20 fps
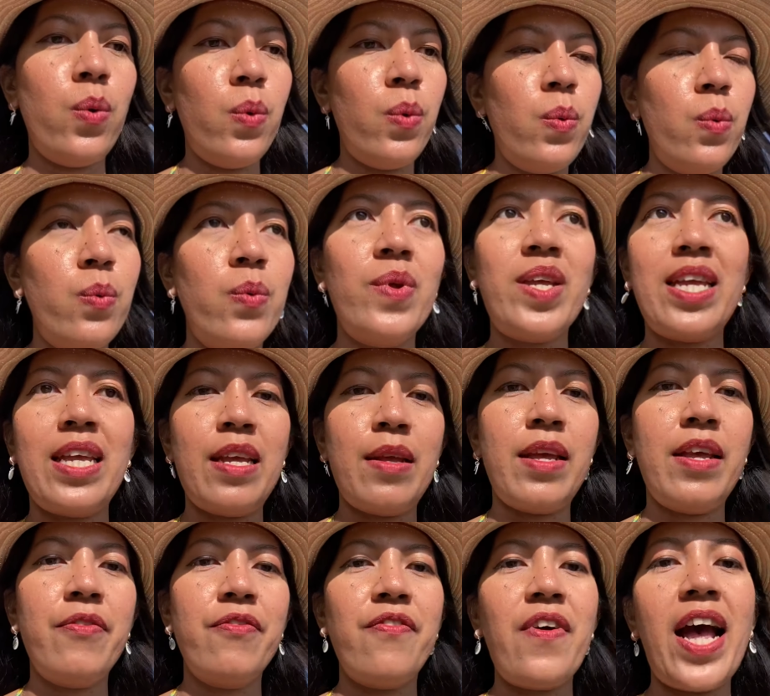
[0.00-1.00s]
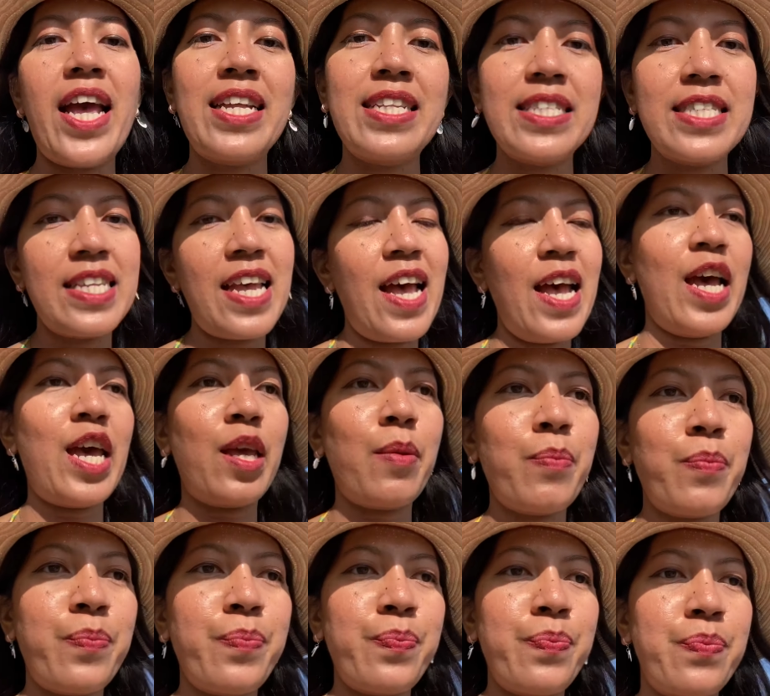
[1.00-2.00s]
we find time
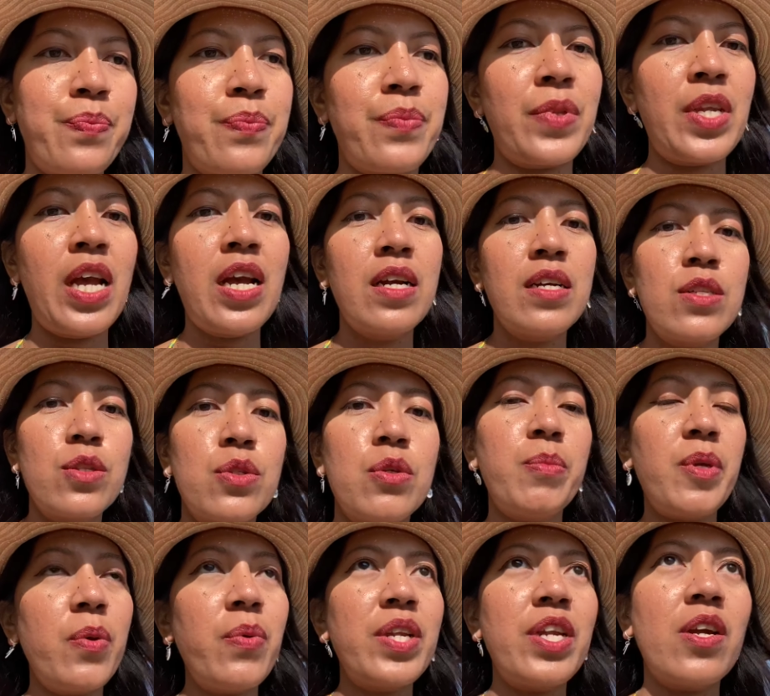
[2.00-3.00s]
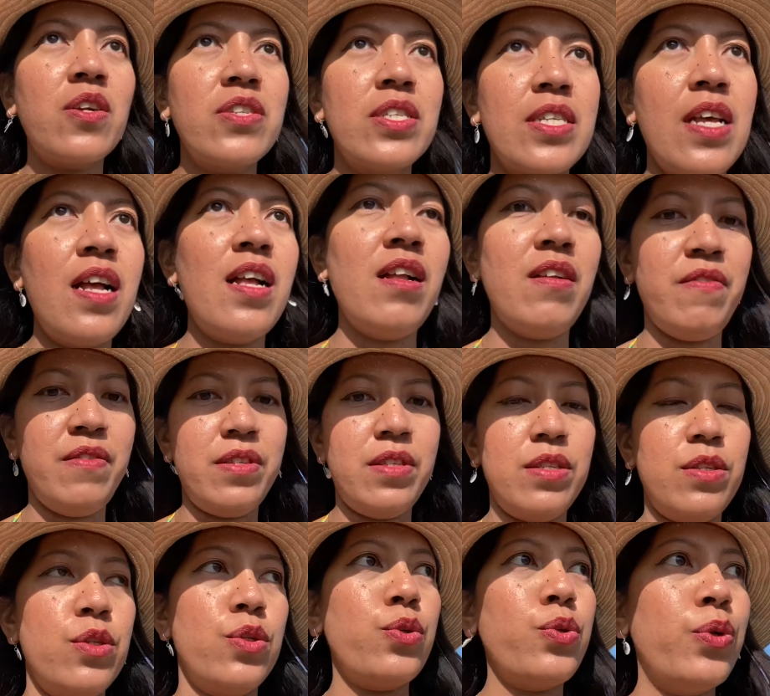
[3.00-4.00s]
to be with ourselves,
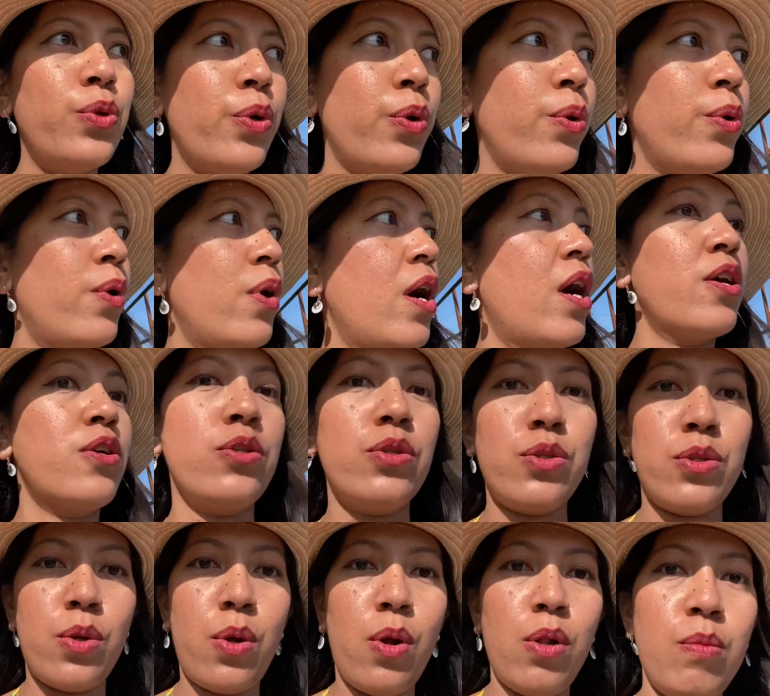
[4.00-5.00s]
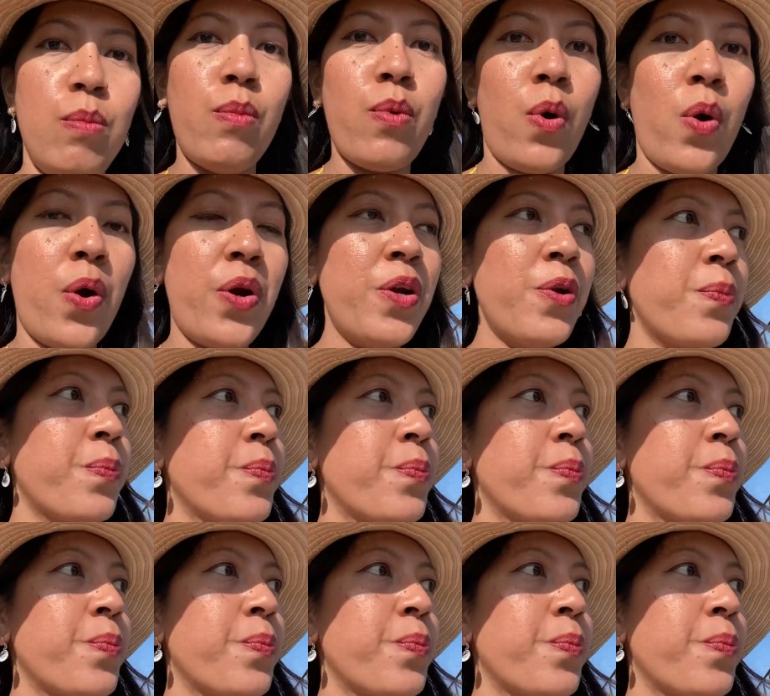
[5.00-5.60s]
to know our soul more,